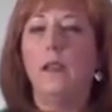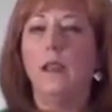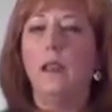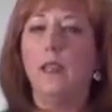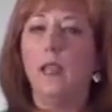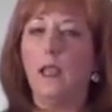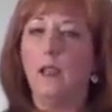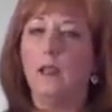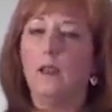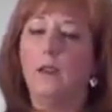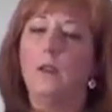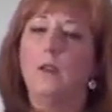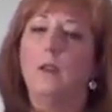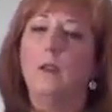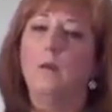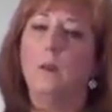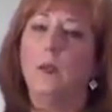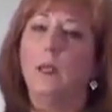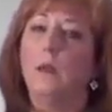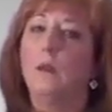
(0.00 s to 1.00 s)
Again, it
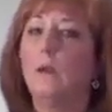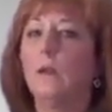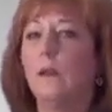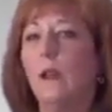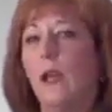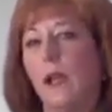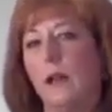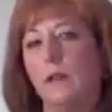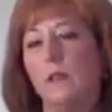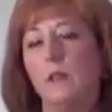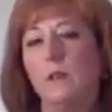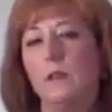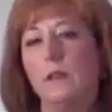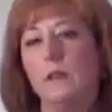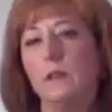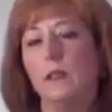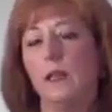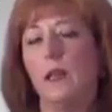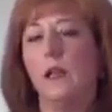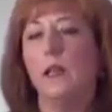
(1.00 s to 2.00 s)
could be you're lactose
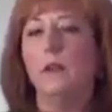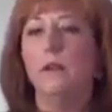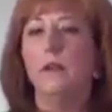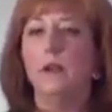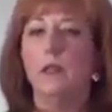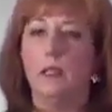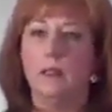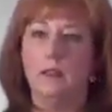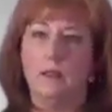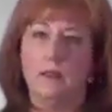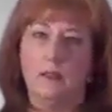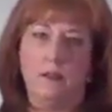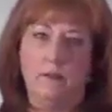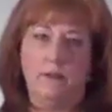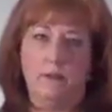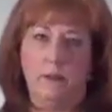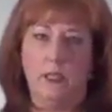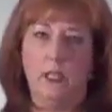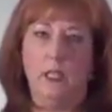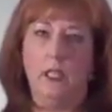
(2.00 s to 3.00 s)
intolerant and
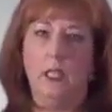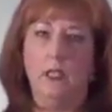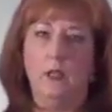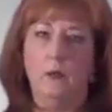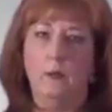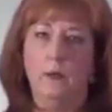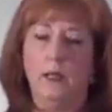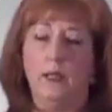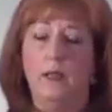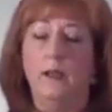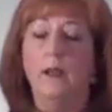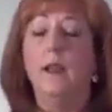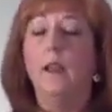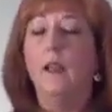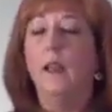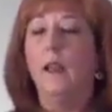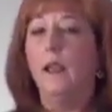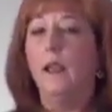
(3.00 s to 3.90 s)
suffering a little bit.